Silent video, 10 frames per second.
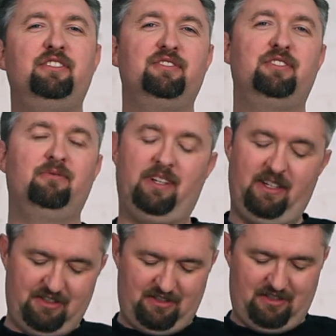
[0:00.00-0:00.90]
you into win
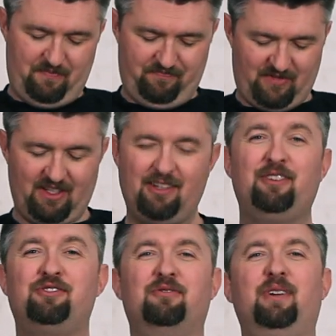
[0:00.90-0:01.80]
this, the
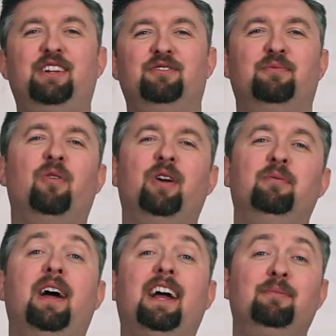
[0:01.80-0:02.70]
official Razor Emporium
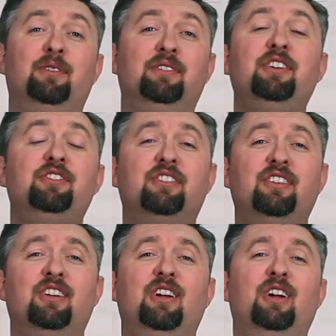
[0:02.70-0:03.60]
black and blue t-shirt.